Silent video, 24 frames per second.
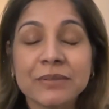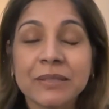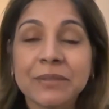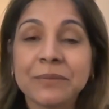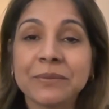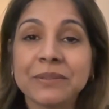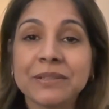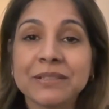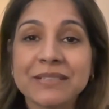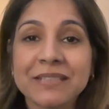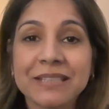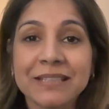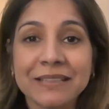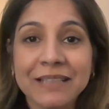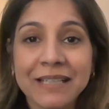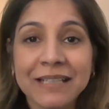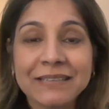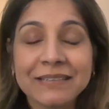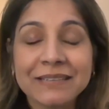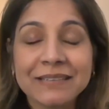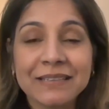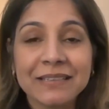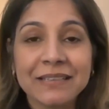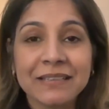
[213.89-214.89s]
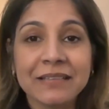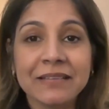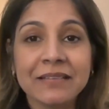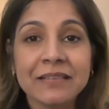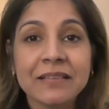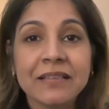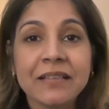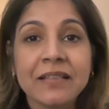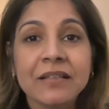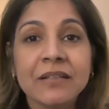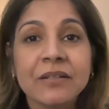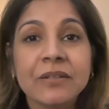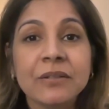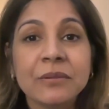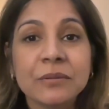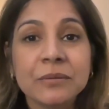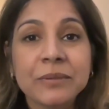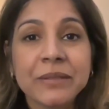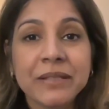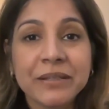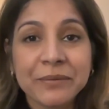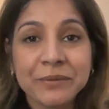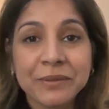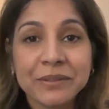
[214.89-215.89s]
when we're selecting who
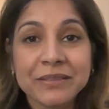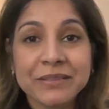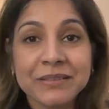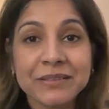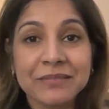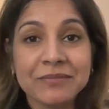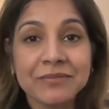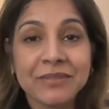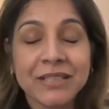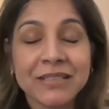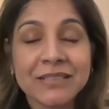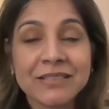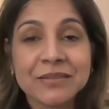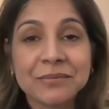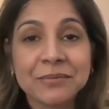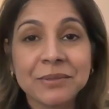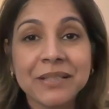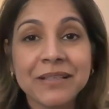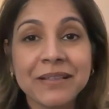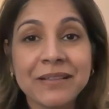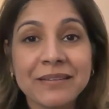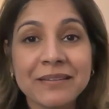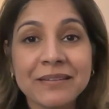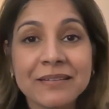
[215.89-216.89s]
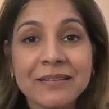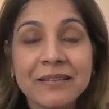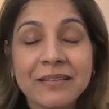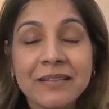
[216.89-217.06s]
we're going to invest with.